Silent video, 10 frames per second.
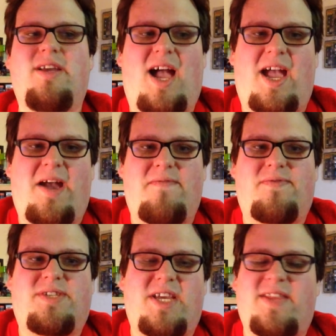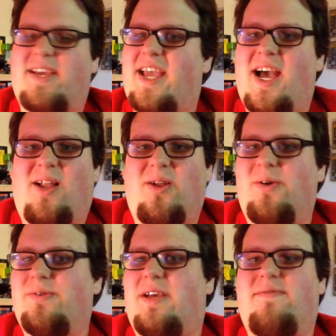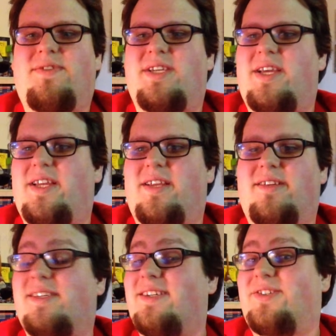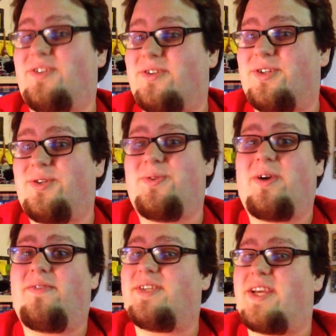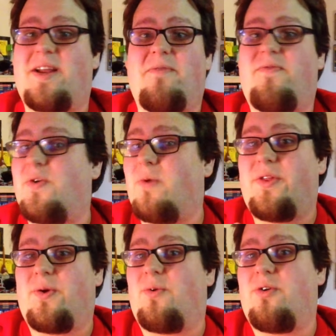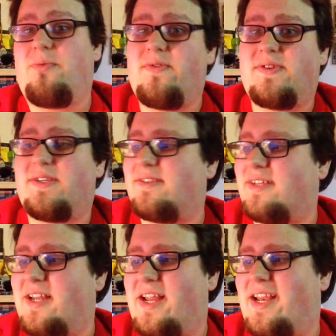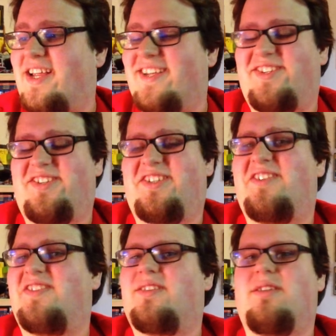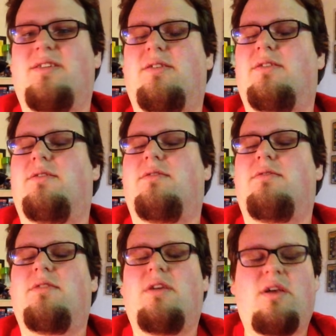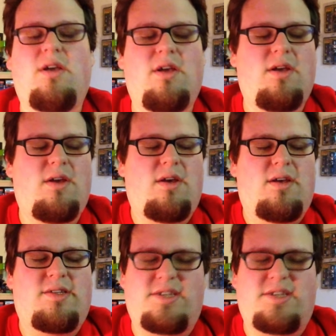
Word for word: I have seen The Gallows, I've seen Sinister 2, I've seen a few other horror movies since then, and it's they're just oh, oh.